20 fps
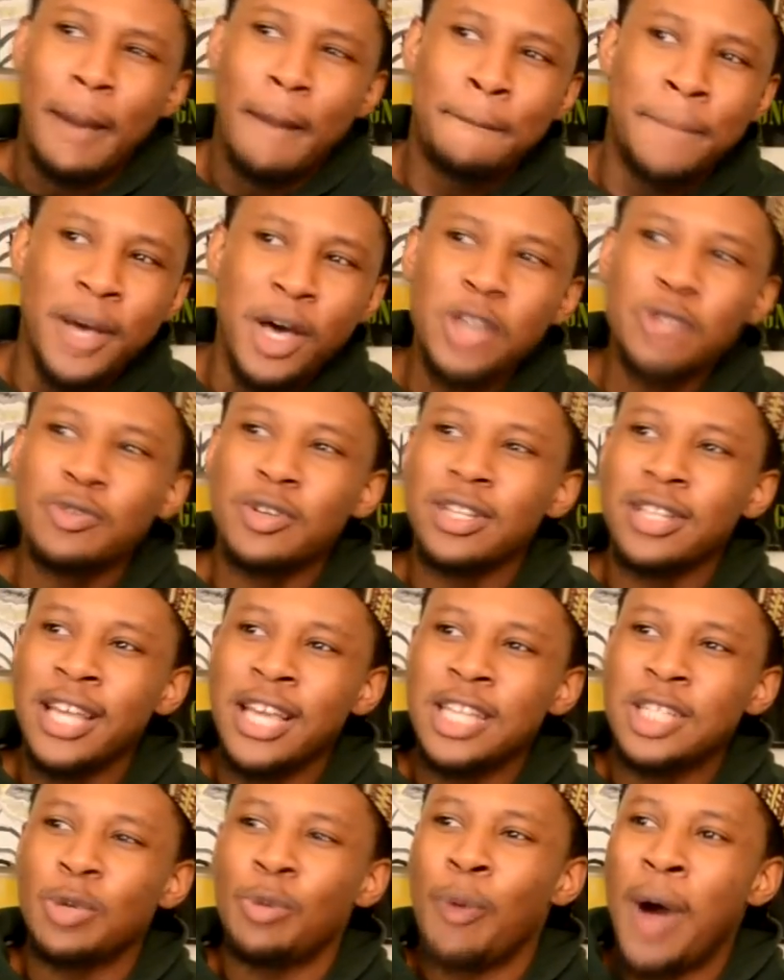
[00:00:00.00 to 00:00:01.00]
Bills
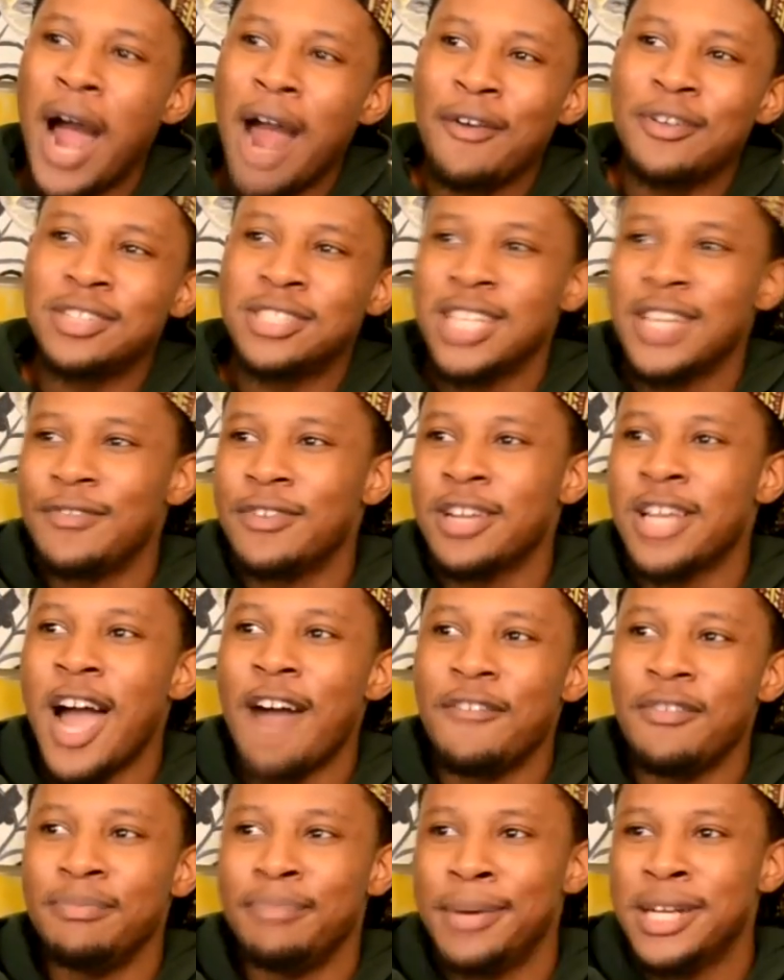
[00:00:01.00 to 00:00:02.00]
released wide receiver
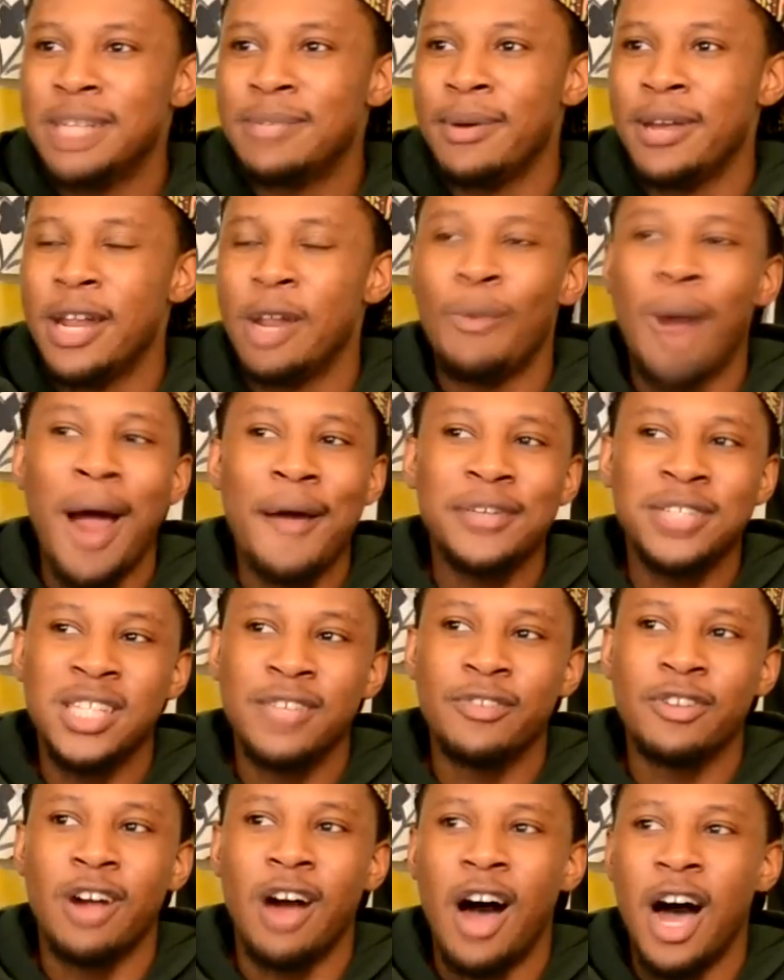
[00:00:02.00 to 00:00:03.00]
Kelvin Benjamin and wide
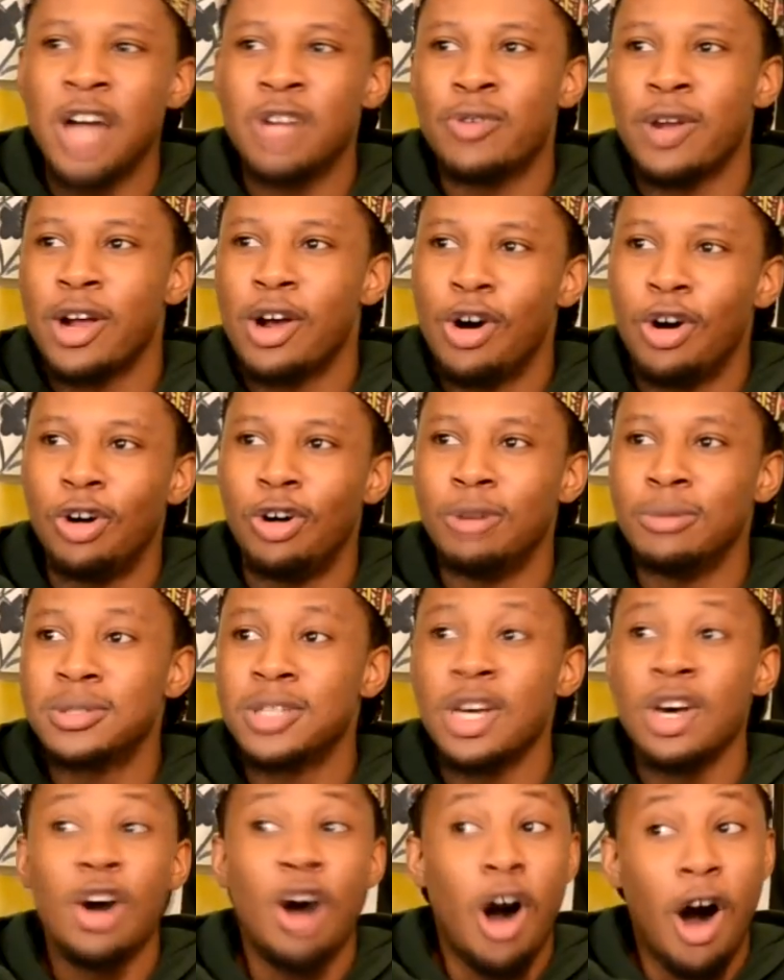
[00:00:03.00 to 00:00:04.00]
receiver Andre
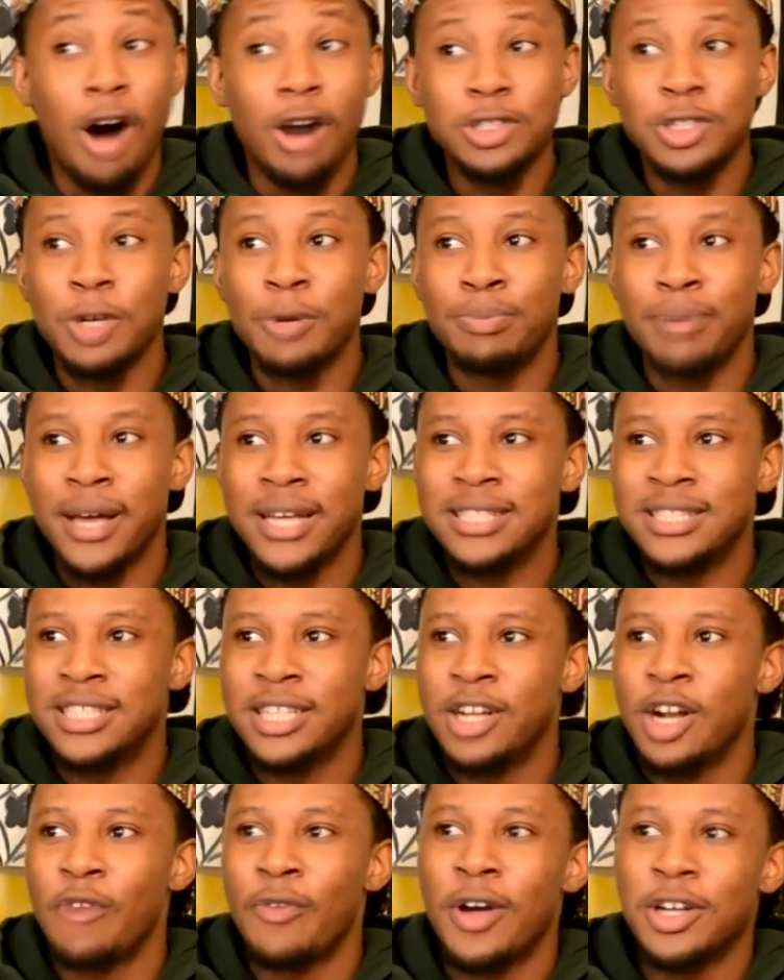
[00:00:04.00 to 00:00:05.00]
Holmes. Also plays
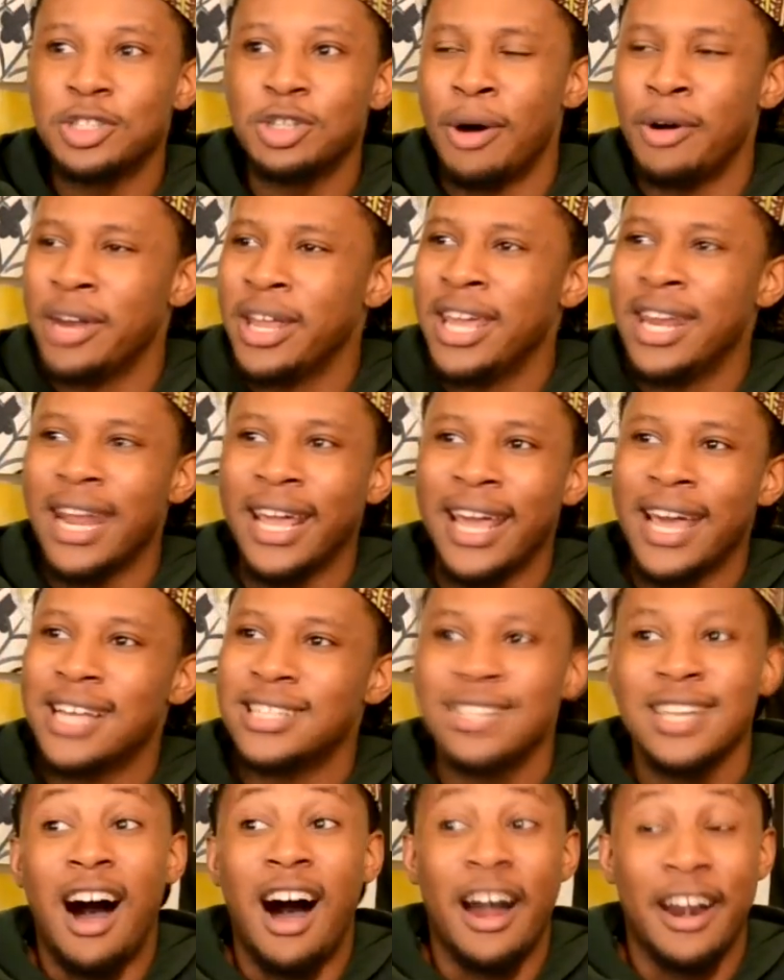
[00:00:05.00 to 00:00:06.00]
center Russell Rodin, I
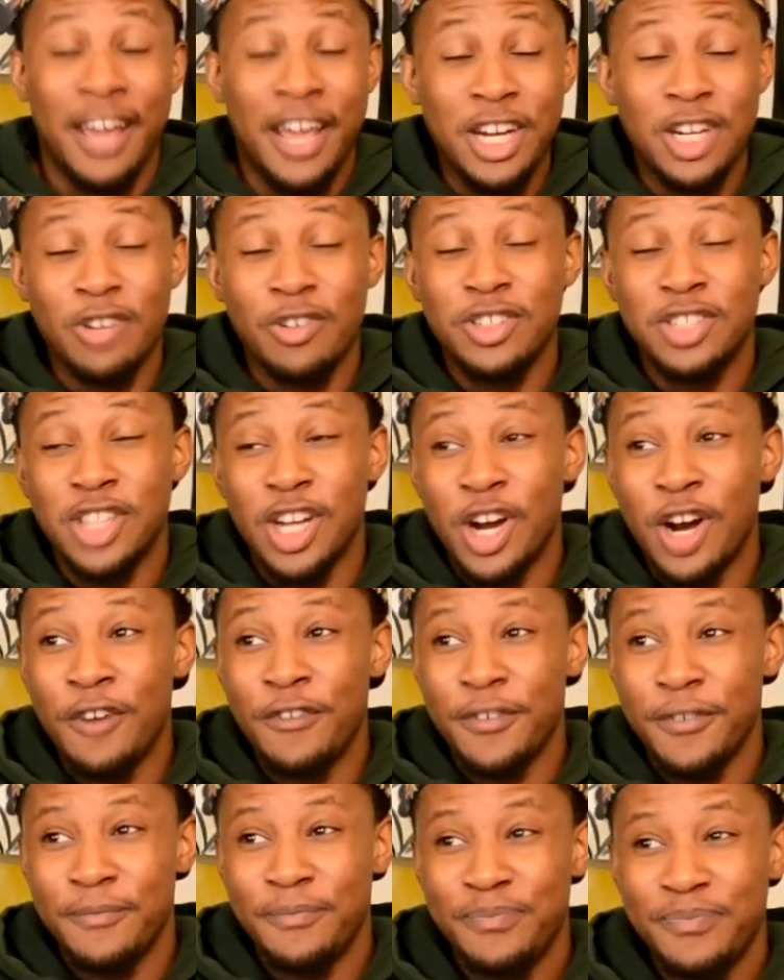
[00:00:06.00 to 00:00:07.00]
guess, on injured
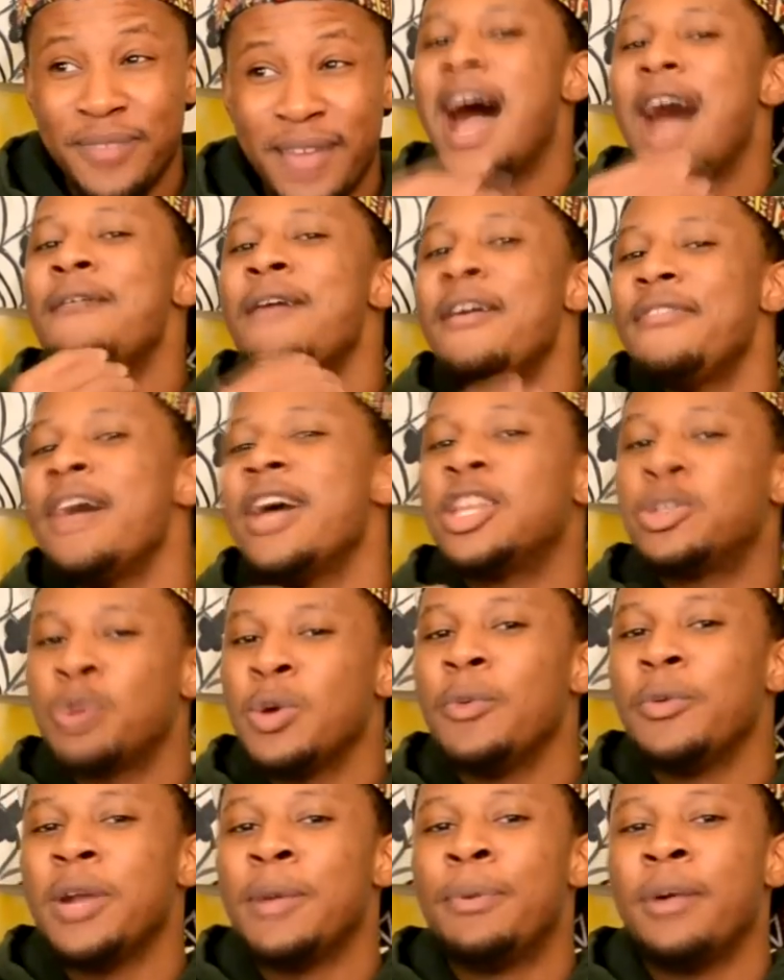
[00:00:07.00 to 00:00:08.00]
reserve. I read that
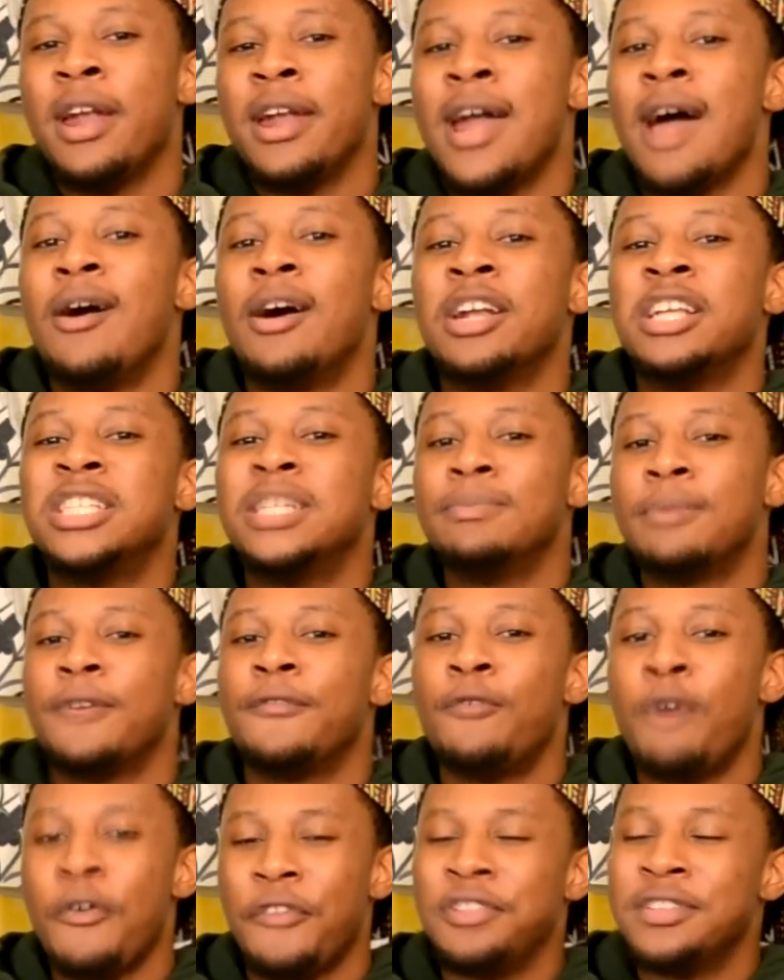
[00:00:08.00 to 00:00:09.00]
tweet when he put it out on December
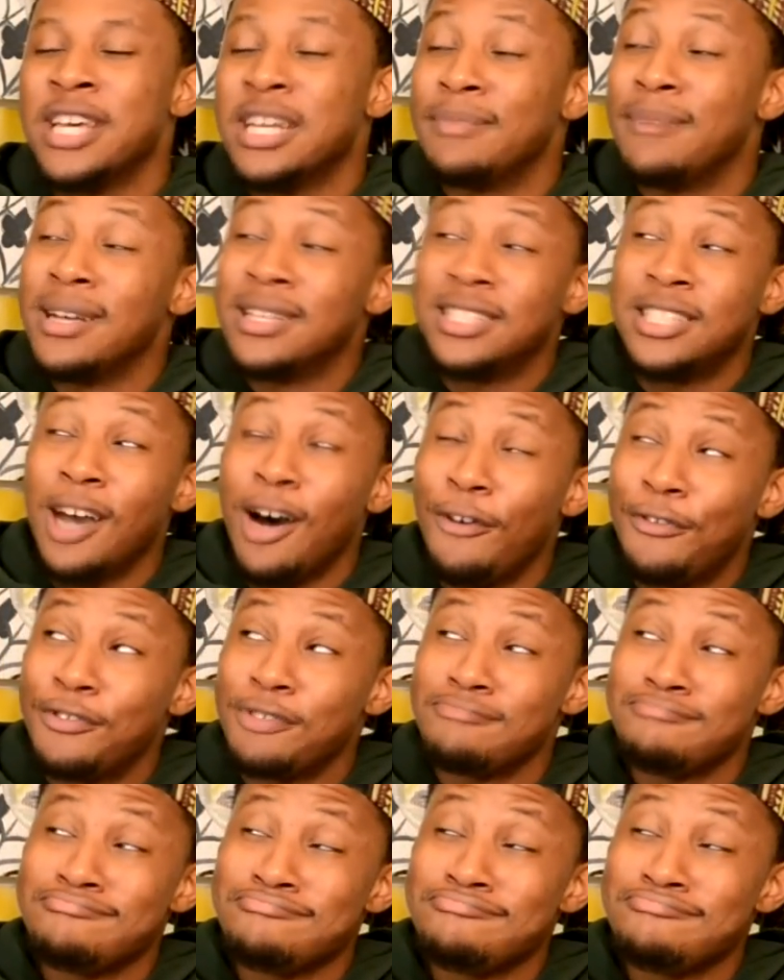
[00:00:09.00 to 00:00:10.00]
fourth and said to myself,